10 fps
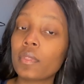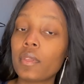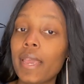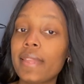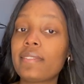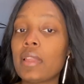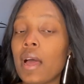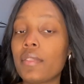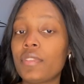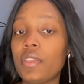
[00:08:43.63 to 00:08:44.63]
It's
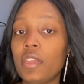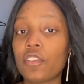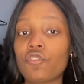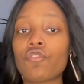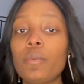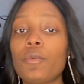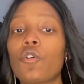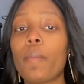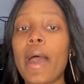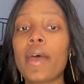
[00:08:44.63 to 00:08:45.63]
not the extreme
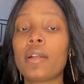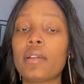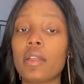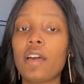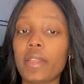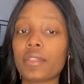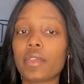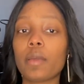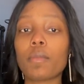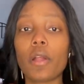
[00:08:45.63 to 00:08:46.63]
curl pattern of like the
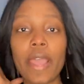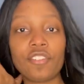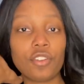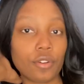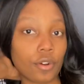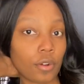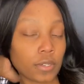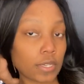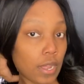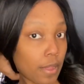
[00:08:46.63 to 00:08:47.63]
Kim Kardashian
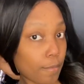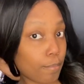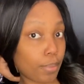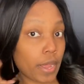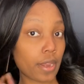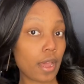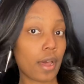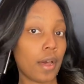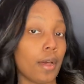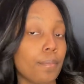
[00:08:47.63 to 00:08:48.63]
curls, but
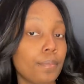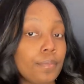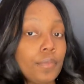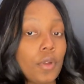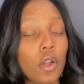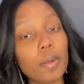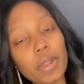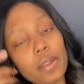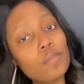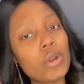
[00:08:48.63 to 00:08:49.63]
or I'm
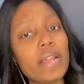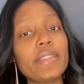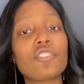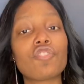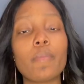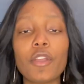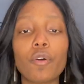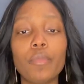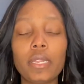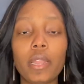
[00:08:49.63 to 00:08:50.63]
not, when I say extreme, I
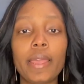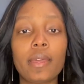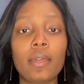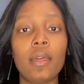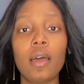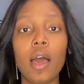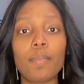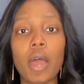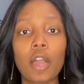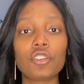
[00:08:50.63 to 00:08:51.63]
don't mean like
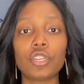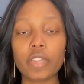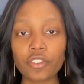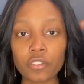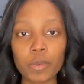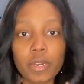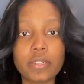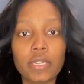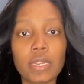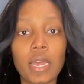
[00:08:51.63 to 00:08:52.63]
obnoxious. I just mean
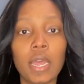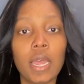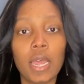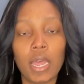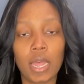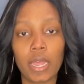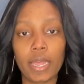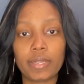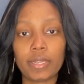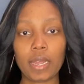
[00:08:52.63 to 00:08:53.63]
it's a
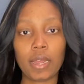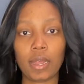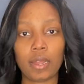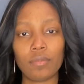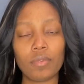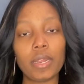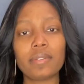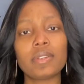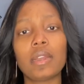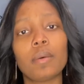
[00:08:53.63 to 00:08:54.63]
well, and
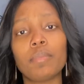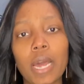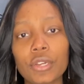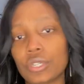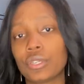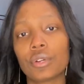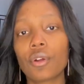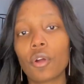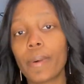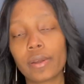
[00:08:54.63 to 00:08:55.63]
it's not obnoxious. Their
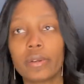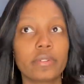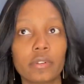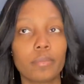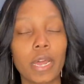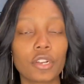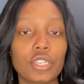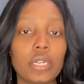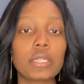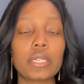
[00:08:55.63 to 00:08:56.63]
curl pattern isn't
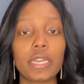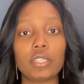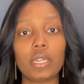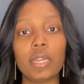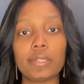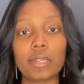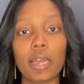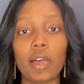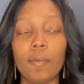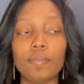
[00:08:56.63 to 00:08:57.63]
obnoxious. It's
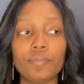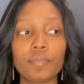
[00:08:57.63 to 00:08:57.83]
when